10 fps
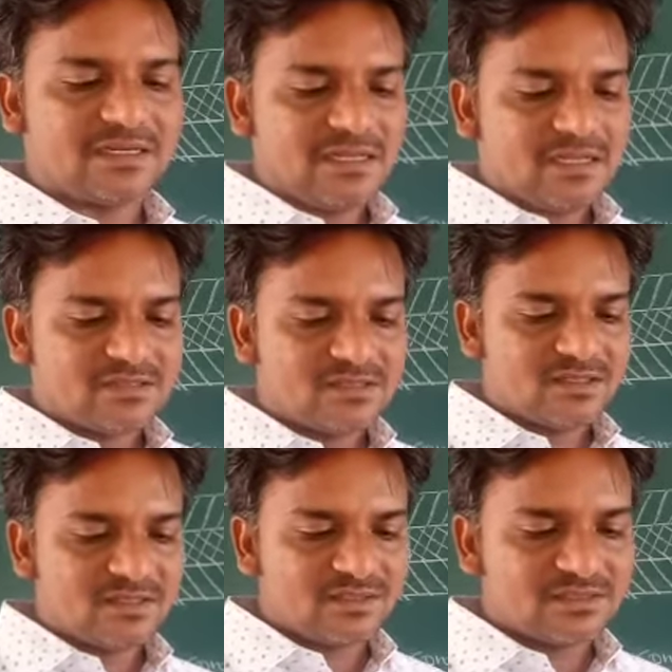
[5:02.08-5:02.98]

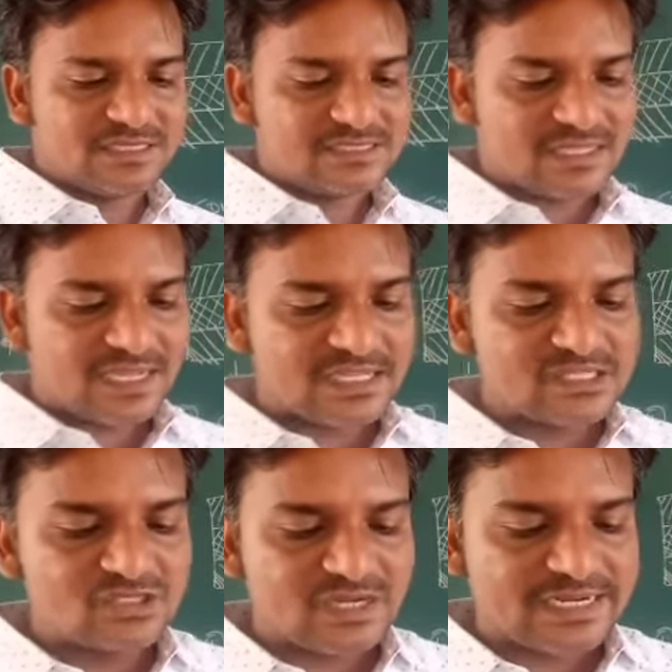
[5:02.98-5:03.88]
So these
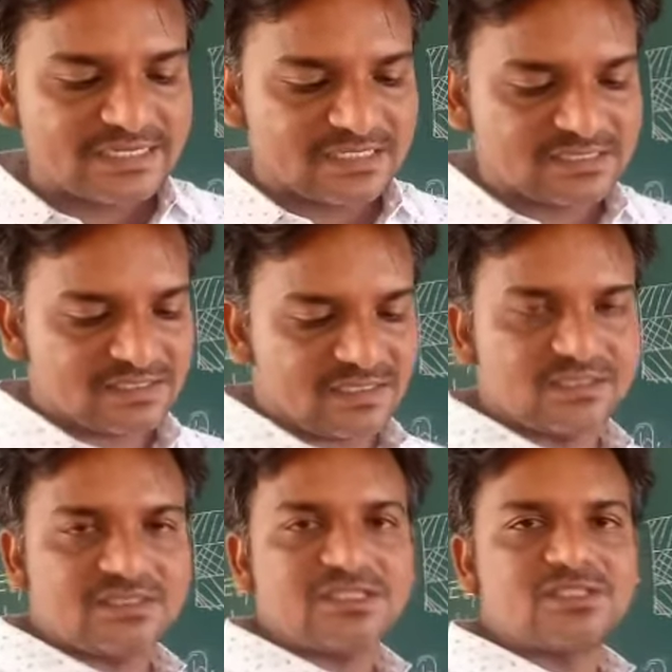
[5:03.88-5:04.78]

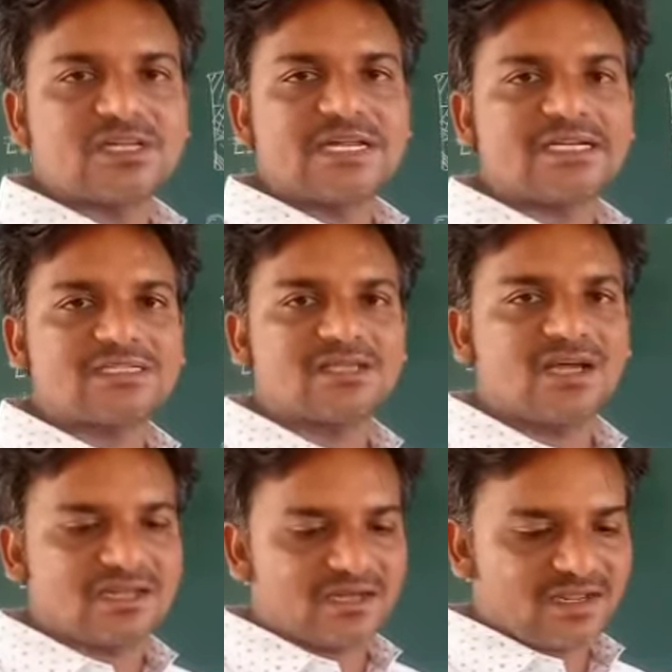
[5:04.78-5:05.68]
insulators
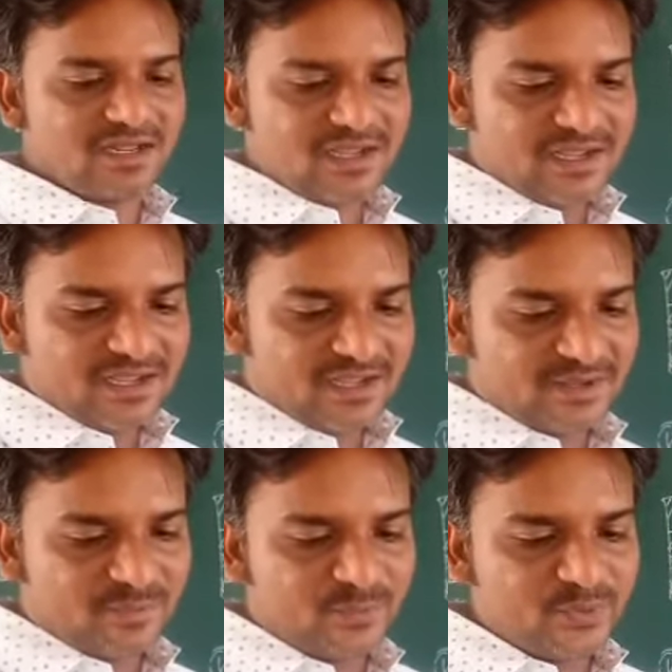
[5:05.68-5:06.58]

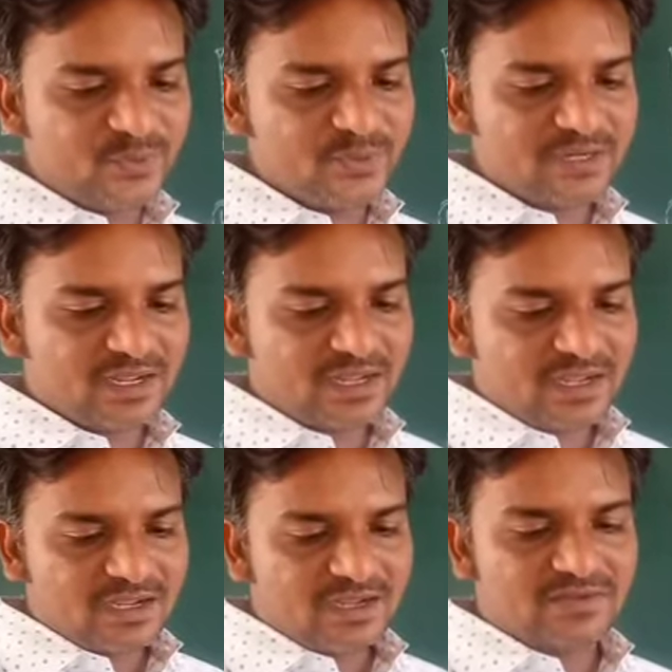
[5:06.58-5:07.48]
are
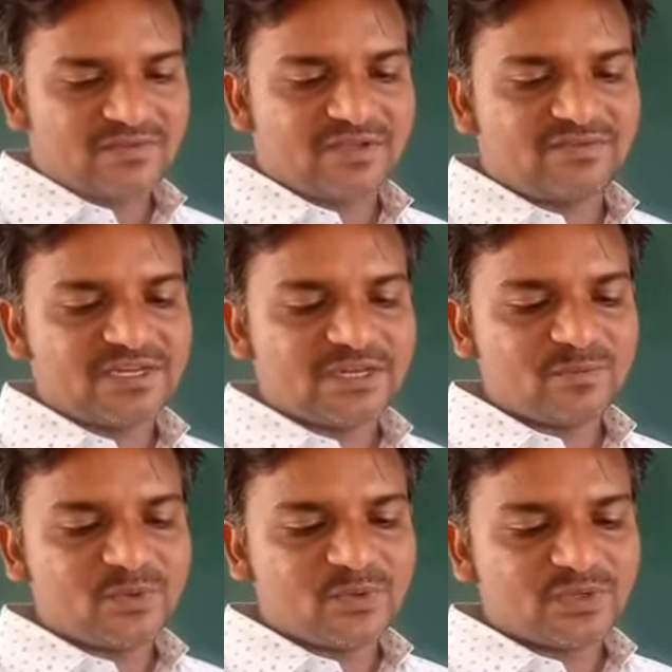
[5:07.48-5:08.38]
very
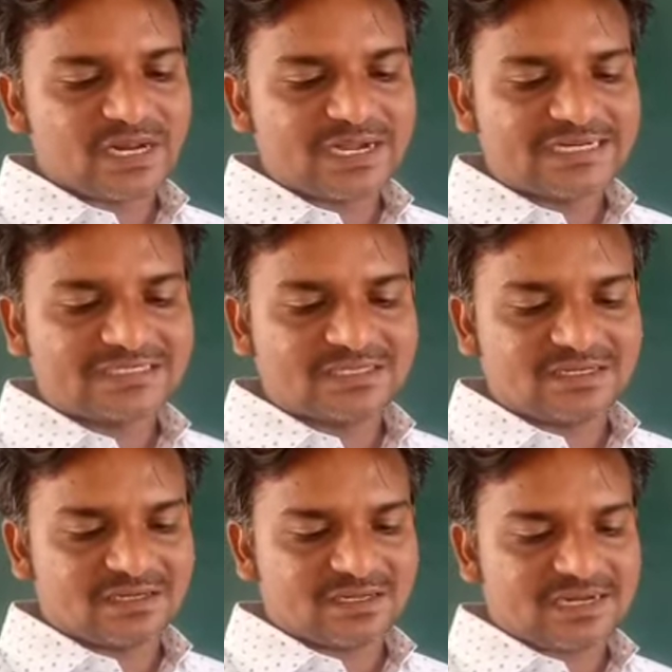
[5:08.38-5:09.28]
pure
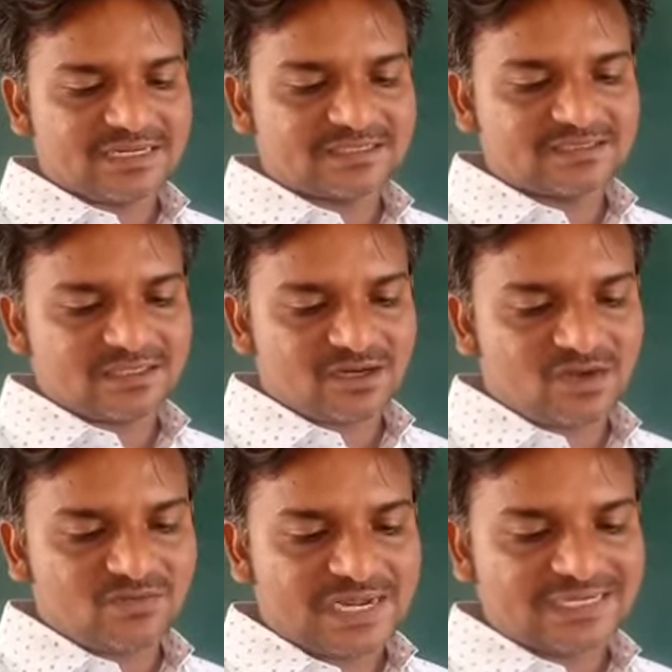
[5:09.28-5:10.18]
conductor
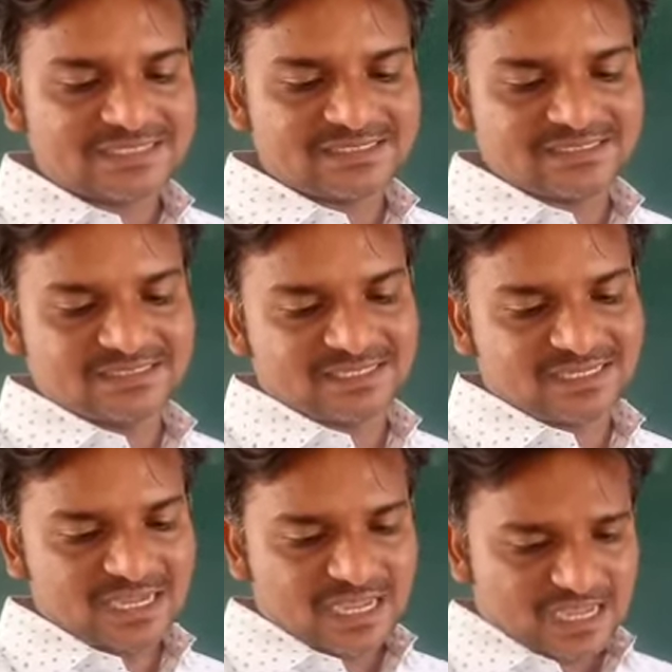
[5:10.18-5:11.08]
of electricity
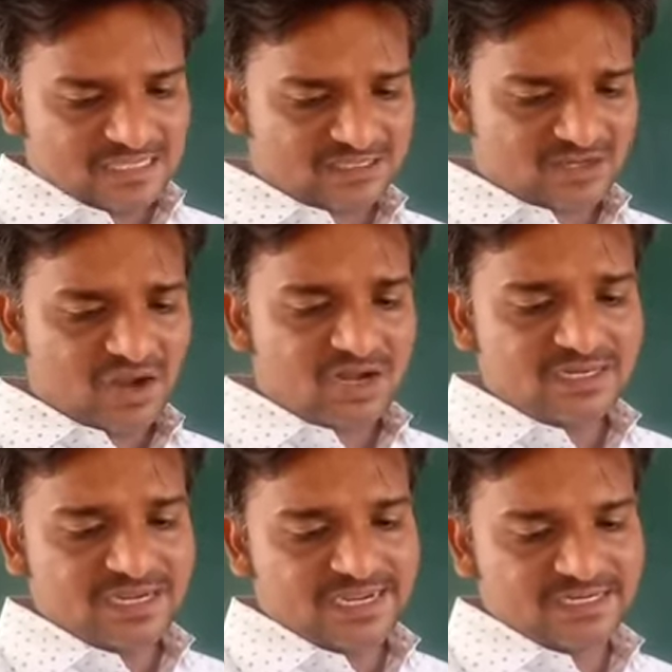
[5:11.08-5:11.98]
is called
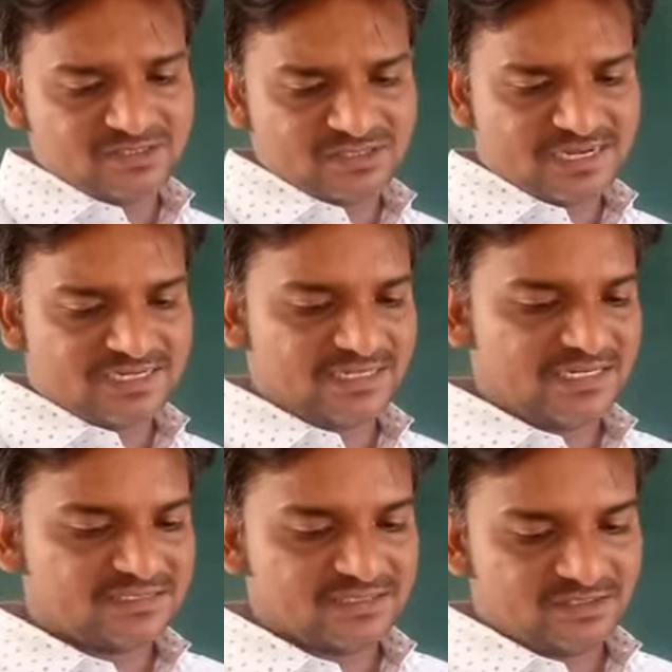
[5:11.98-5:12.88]

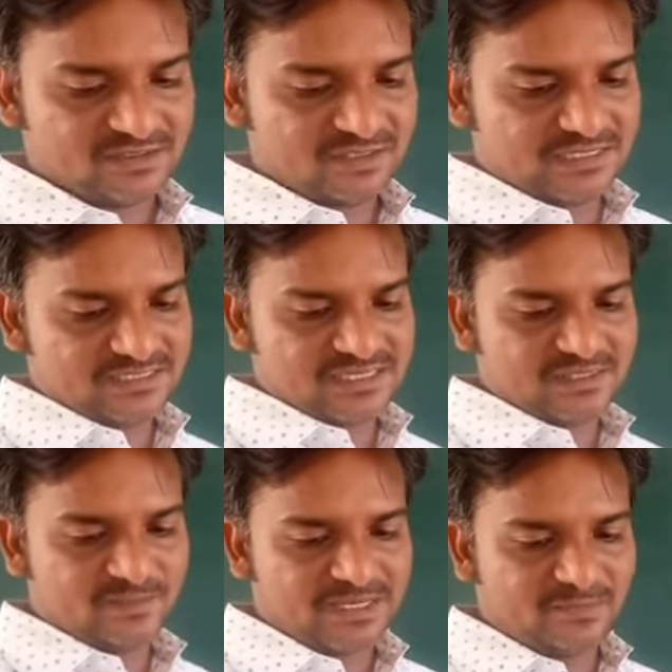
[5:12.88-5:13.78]
insulators. So that is nothing
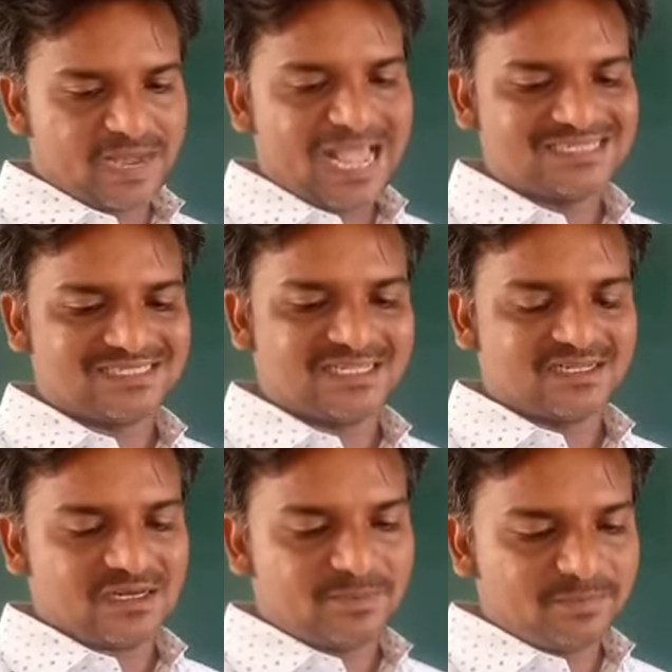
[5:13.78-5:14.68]
but plastic,
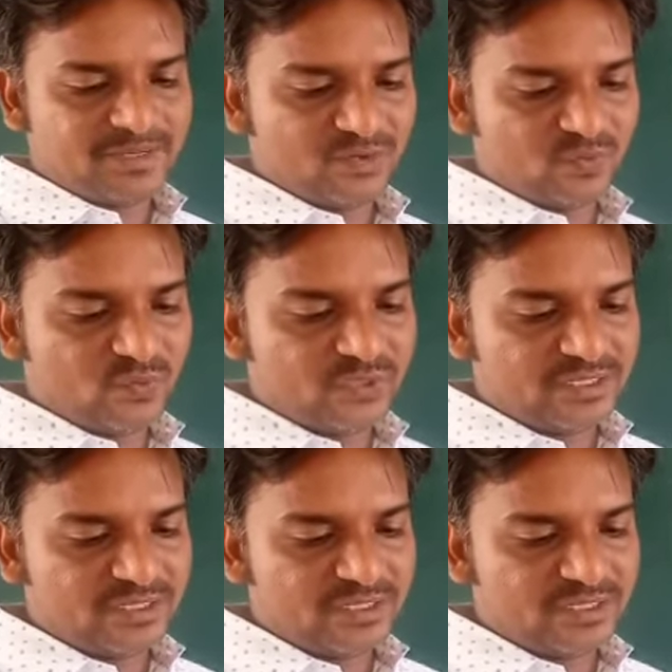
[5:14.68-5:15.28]
rubber, wood,